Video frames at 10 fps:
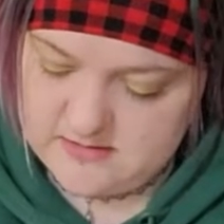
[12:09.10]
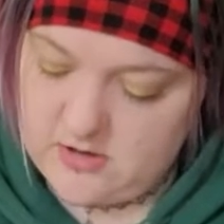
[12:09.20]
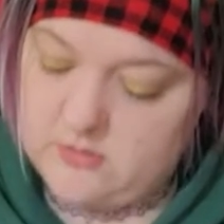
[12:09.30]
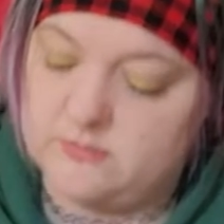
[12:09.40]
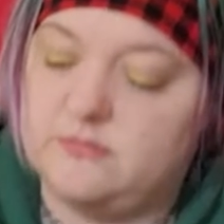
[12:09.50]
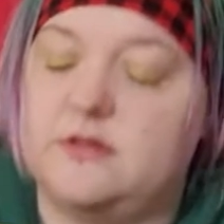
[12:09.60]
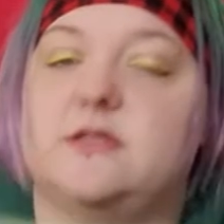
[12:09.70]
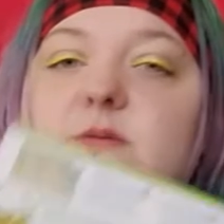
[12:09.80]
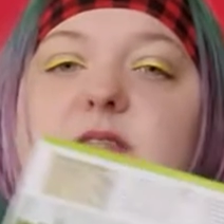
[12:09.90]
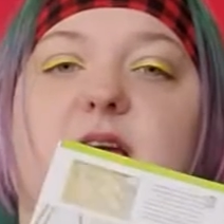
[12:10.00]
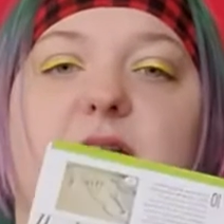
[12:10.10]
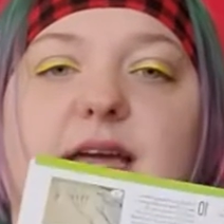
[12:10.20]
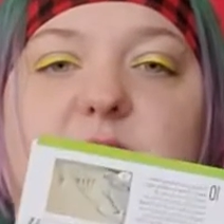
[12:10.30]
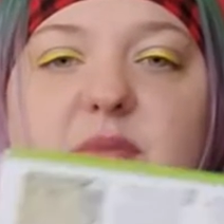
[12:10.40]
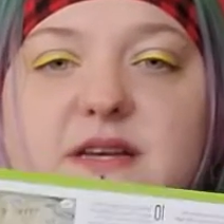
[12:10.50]
Oh, this one's a
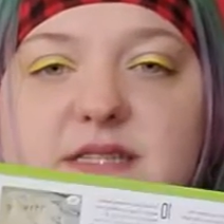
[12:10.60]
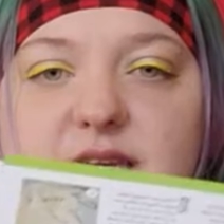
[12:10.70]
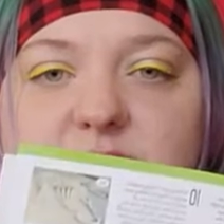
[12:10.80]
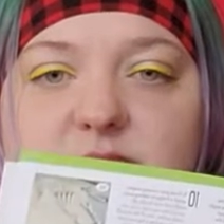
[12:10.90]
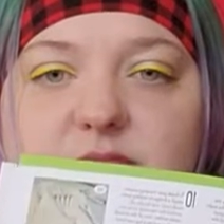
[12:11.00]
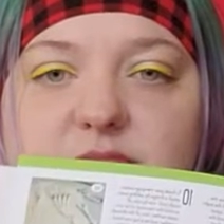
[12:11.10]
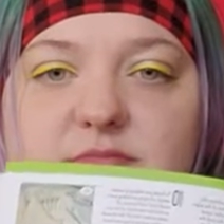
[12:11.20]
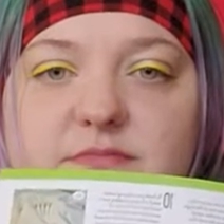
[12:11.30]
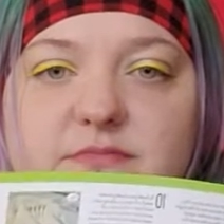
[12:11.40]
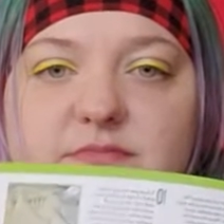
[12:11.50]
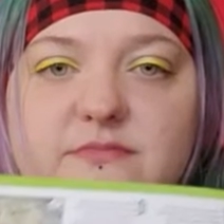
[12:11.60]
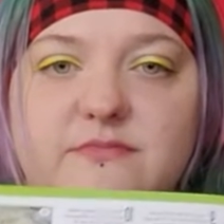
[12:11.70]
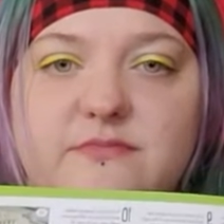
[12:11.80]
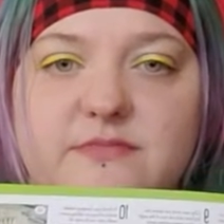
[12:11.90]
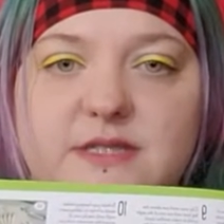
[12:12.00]
hanging basket. You
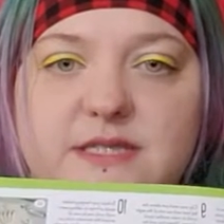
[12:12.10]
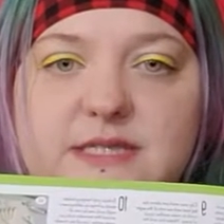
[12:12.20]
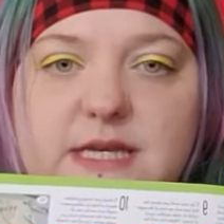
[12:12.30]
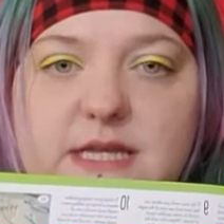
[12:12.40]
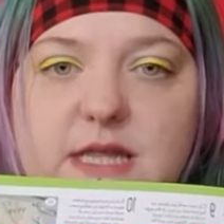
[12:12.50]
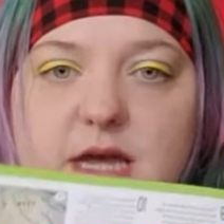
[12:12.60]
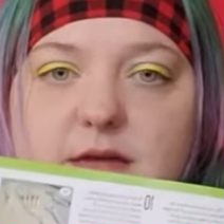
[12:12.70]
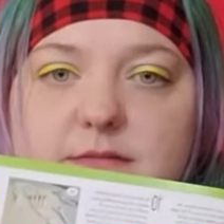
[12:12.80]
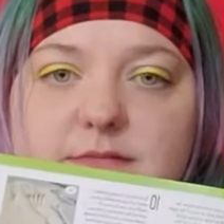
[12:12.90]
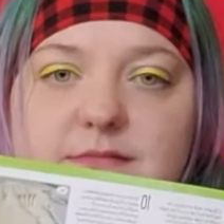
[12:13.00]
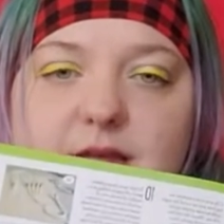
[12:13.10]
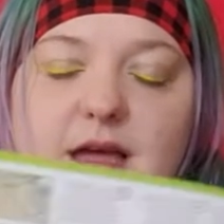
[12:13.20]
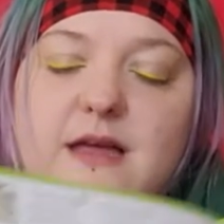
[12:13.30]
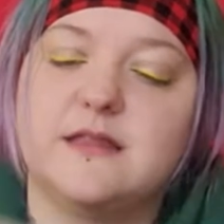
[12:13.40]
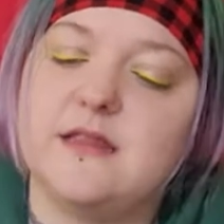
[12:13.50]
can see it there.
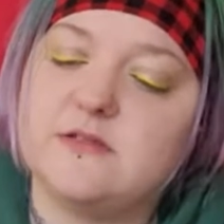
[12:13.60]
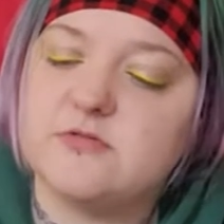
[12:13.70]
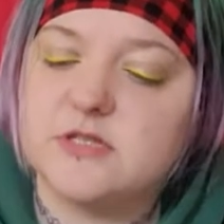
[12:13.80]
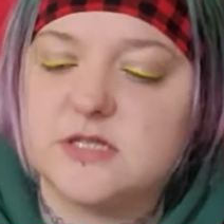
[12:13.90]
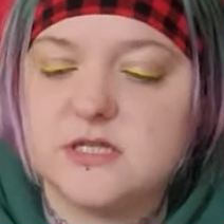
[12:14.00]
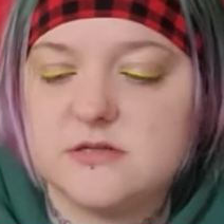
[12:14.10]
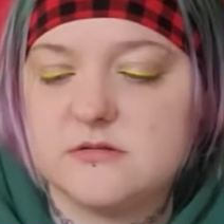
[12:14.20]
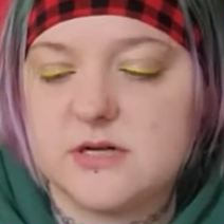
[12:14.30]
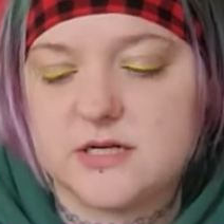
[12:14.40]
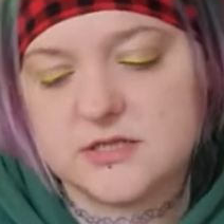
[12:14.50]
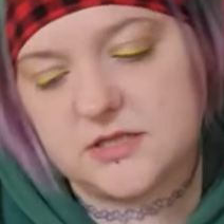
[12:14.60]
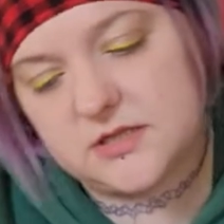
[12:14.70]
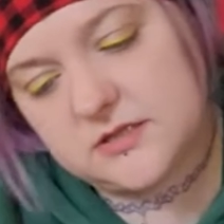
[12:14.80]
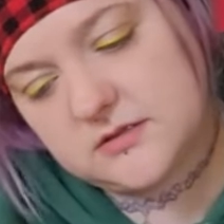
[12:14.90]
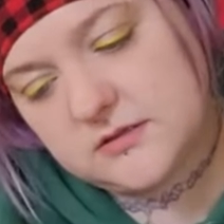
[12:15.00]
I think that's really cute,
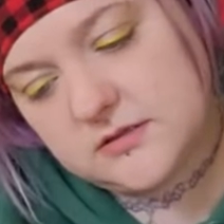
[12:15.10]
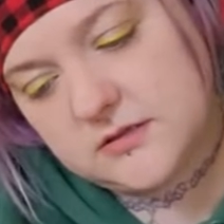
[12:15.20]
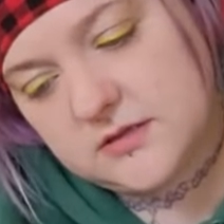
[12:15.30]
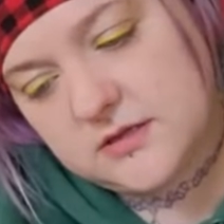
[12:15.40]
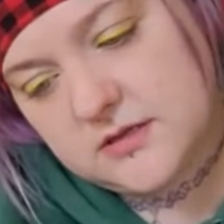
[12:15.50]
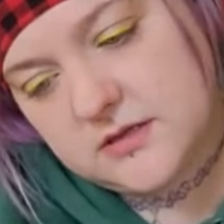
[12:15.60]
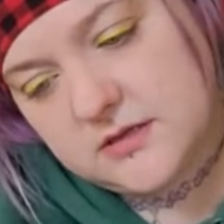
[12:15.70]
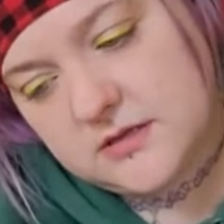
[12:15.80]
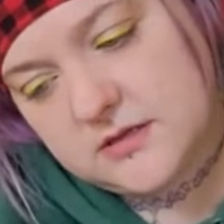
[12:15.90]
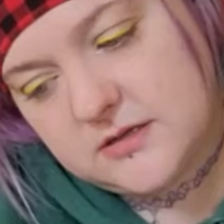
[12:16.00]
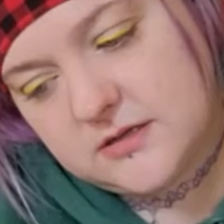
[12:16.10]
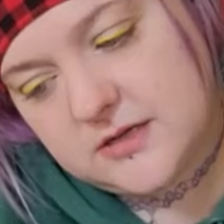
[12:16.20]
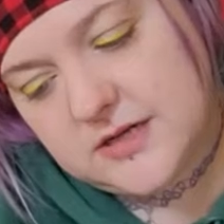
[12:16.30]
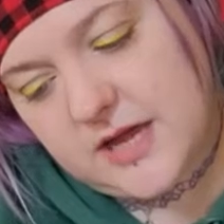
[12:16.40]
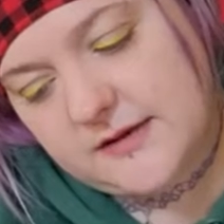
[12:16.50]
actually.
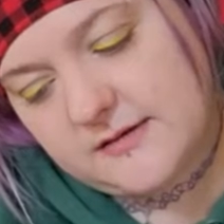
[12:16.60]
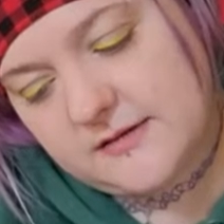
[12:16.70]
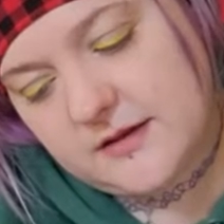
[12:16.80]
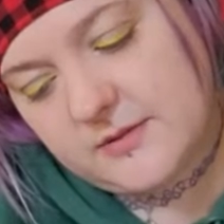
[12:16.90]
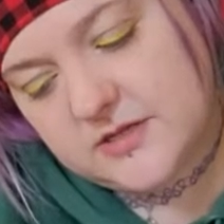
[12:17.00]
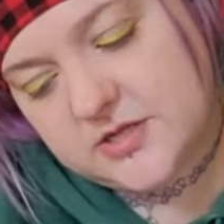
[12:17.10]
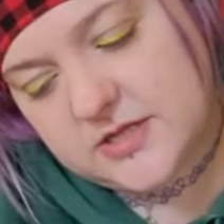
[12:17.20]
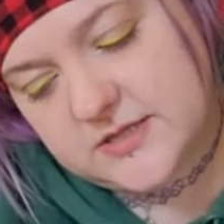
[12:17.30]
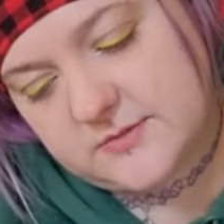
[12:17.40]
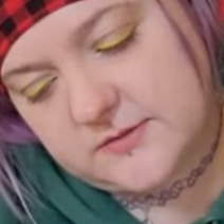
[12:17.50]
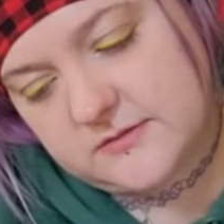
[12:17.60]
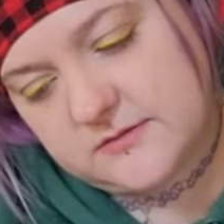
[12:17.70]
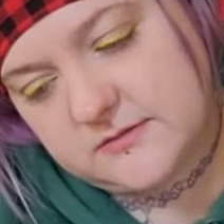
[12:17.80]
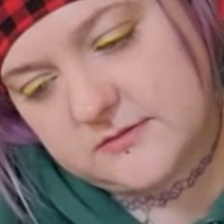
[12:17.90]
Again, I might try this one.